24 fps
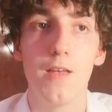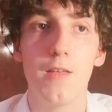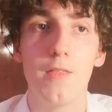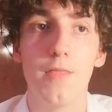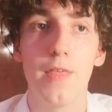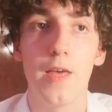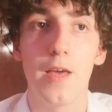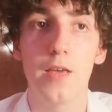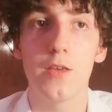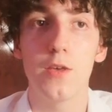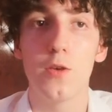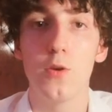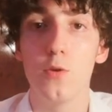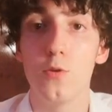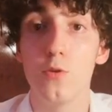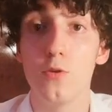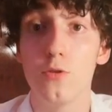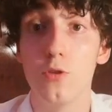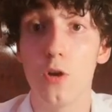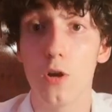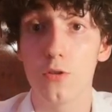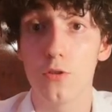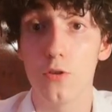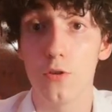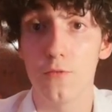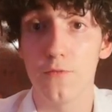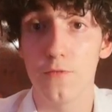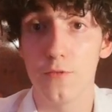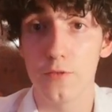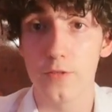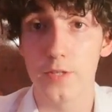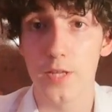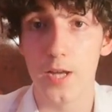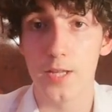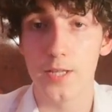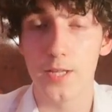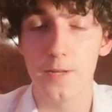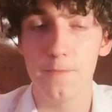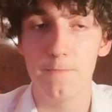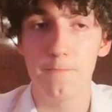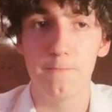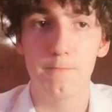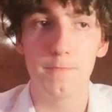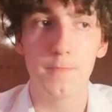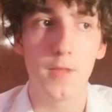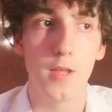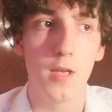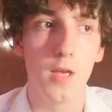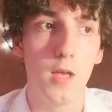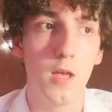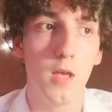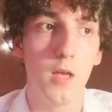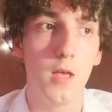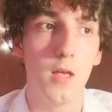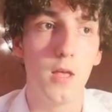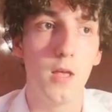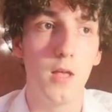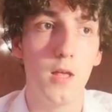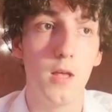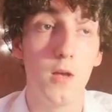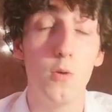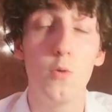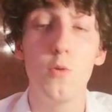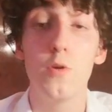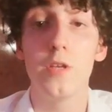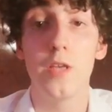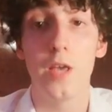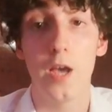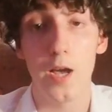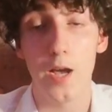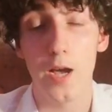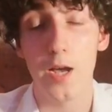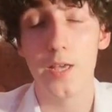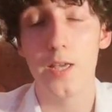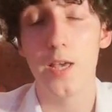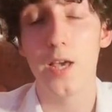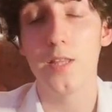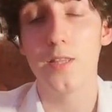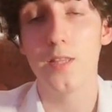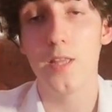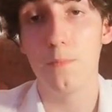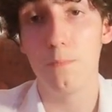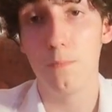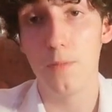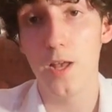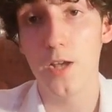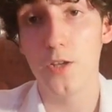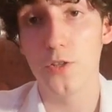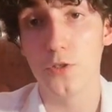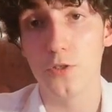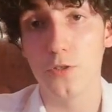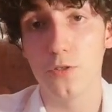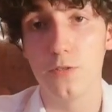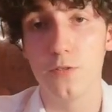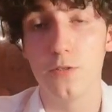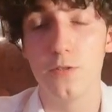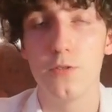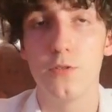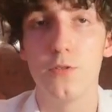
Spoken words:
Thank you, Dr. Fontana, who I had the pleasure